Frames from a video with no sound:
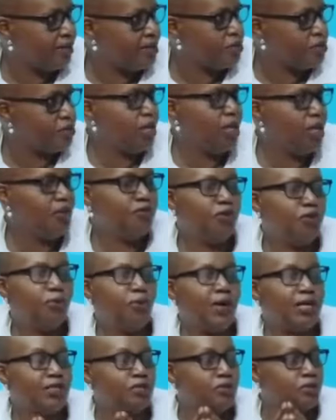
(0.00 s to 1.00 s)
So if you
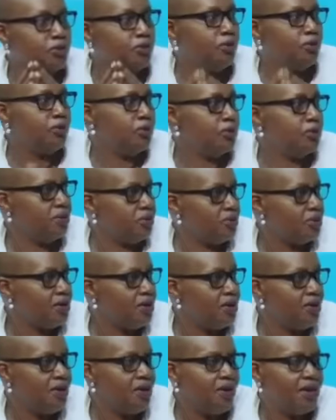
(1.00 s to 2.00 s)
want to know
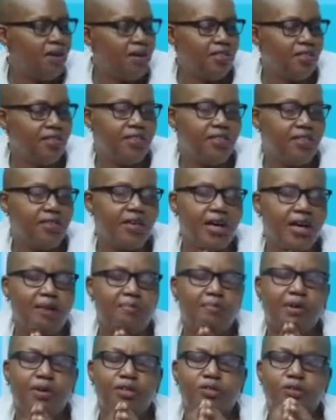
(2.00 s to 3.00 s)

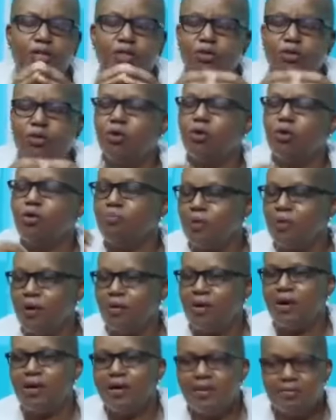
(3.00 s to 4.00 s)
about what you call
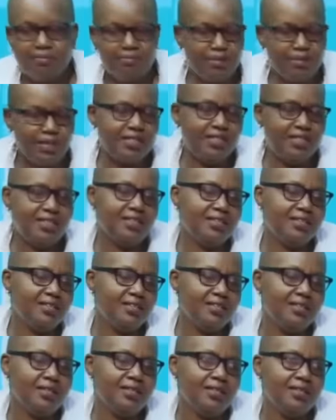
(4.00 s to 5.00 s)
power, Mbidde,
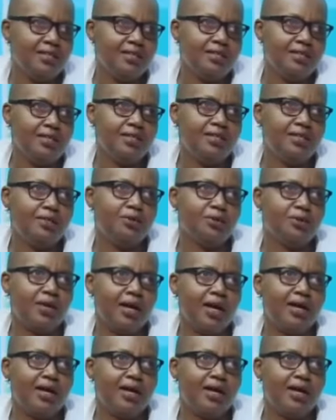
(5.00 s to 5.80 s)
you